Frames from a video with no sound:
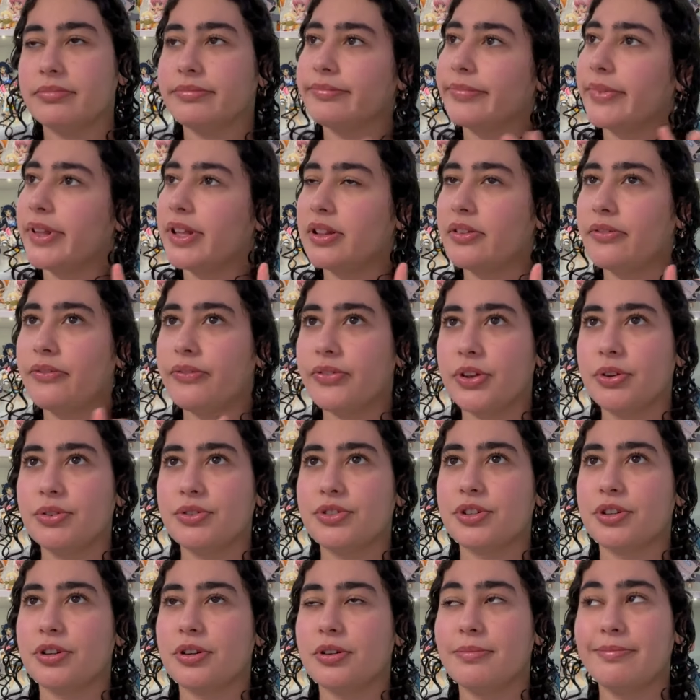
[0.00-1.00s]
in the
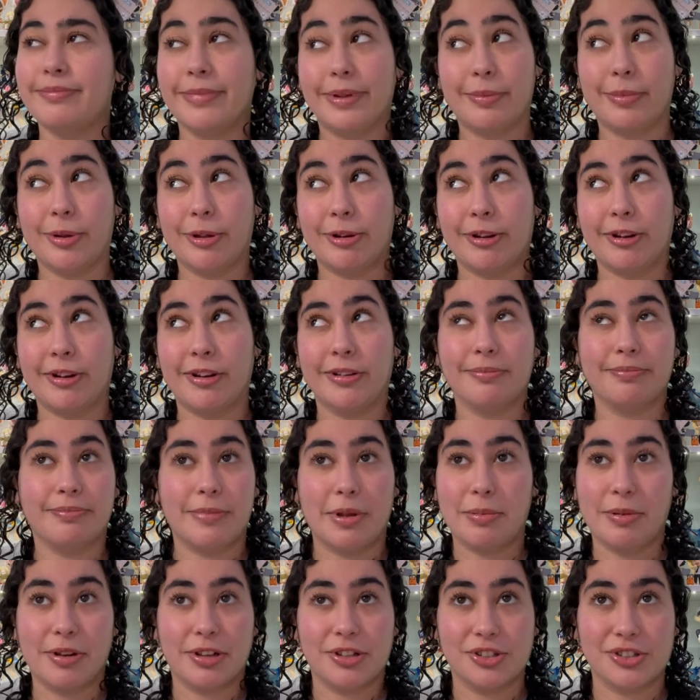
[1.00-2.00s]
future. Maybe not.
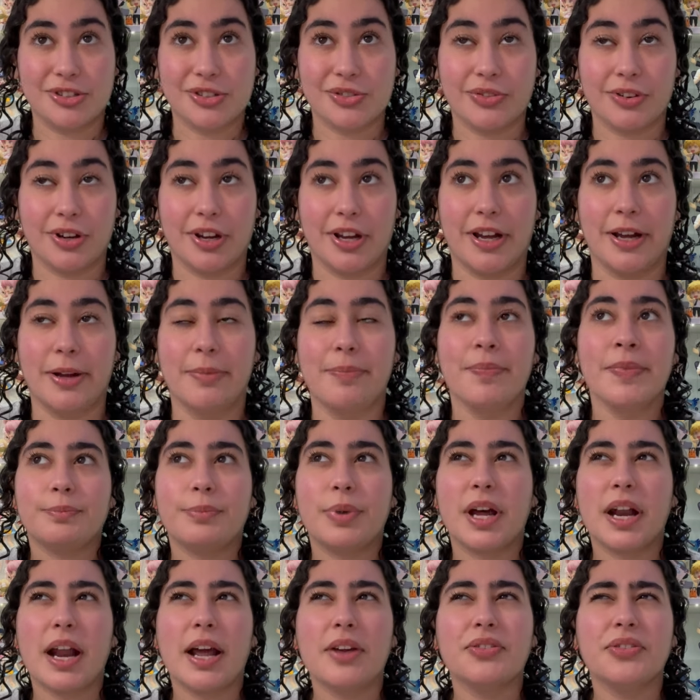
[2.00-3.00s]
Maybe I'll just forget.
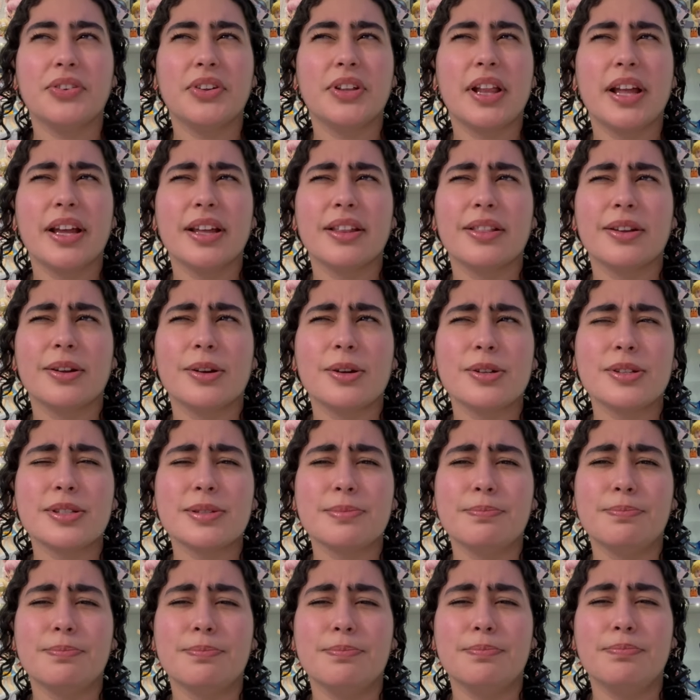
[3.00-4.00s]
But I feel like there's
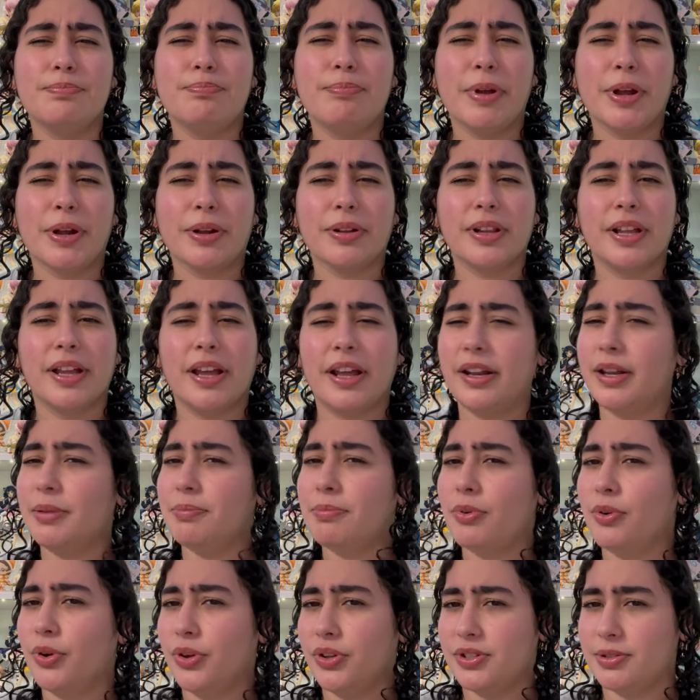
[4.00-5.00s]
barely any
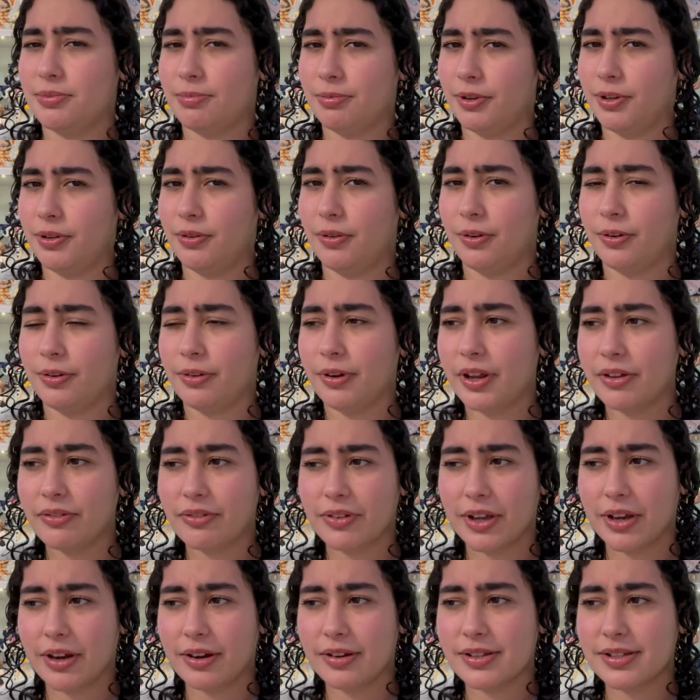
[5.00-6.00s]
point to pre-ordering
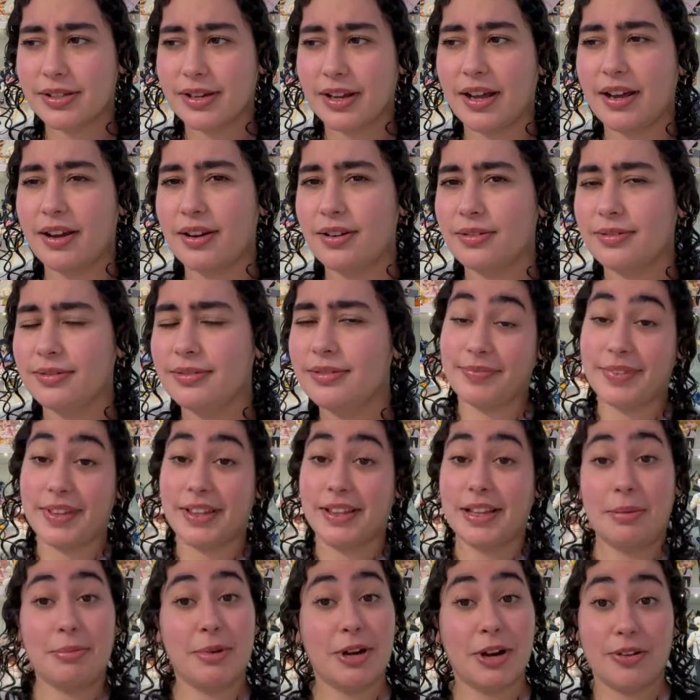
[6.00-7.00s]
figures now.
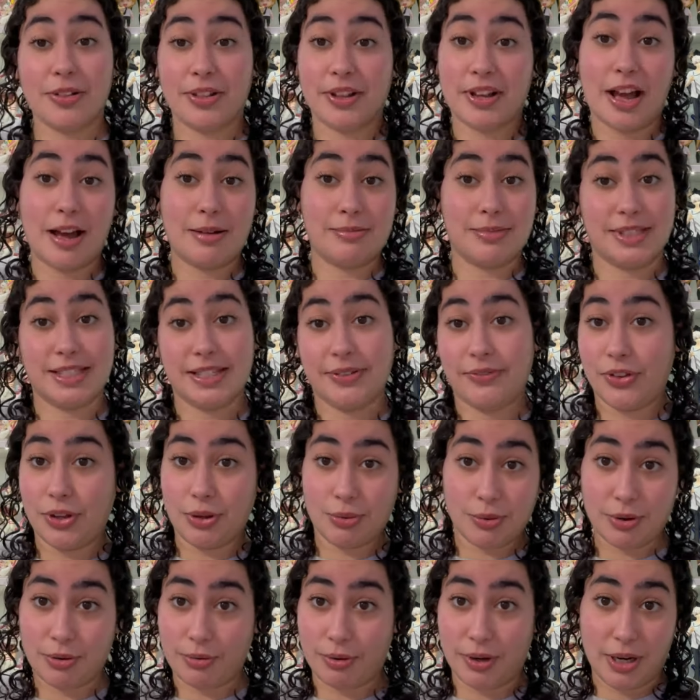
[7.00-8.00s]
Let me know in the comments if
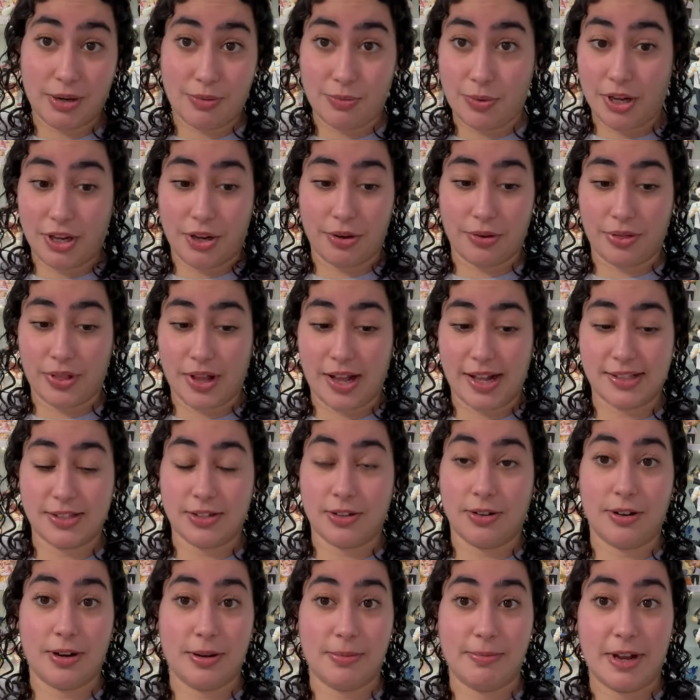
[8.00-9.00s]
you agree and what your thoughts
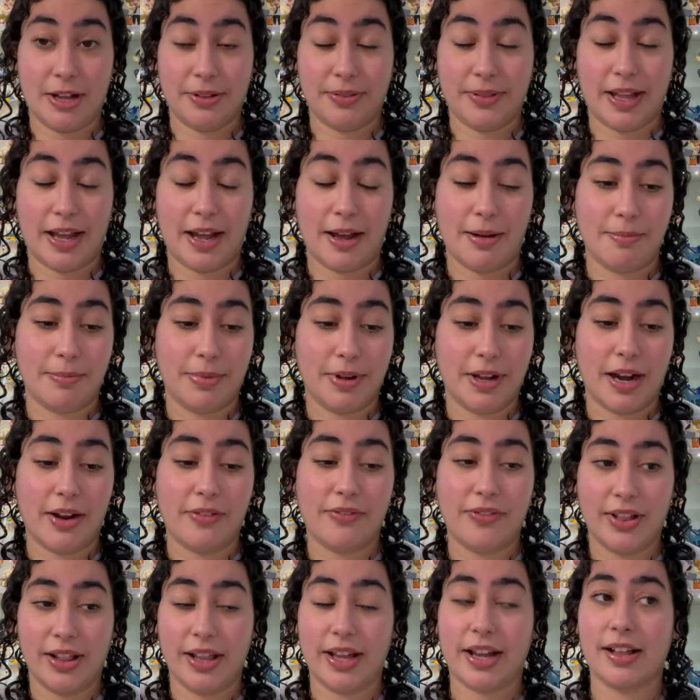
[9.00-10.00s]
are on about that. But I
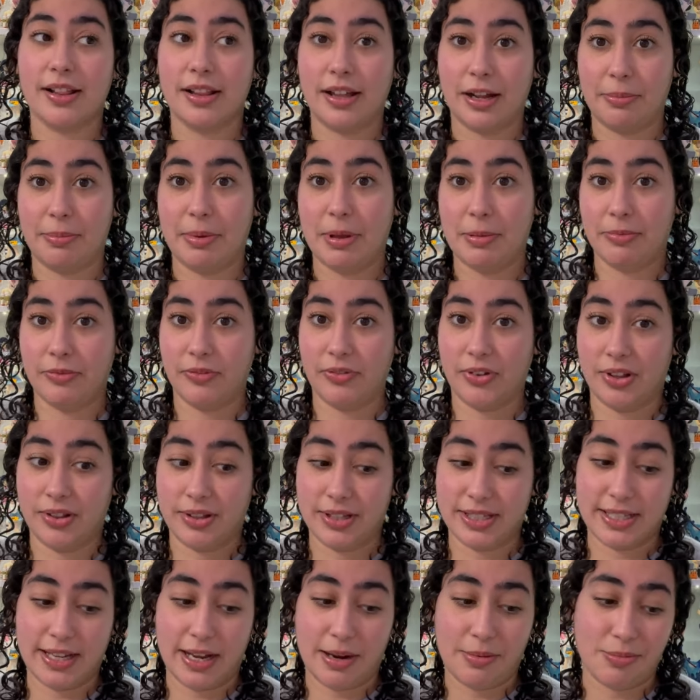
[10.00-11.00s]
feel like a lot of people feel the
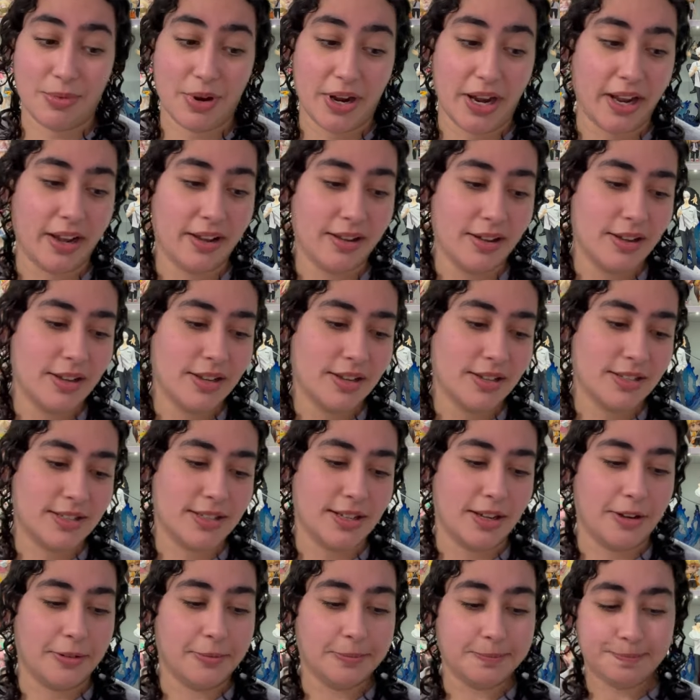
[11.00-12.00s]
same way.
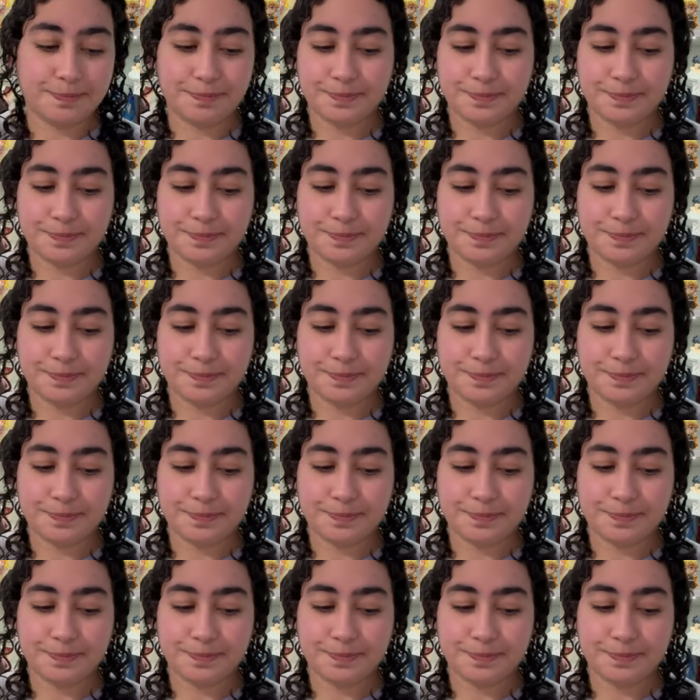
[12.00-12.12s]
So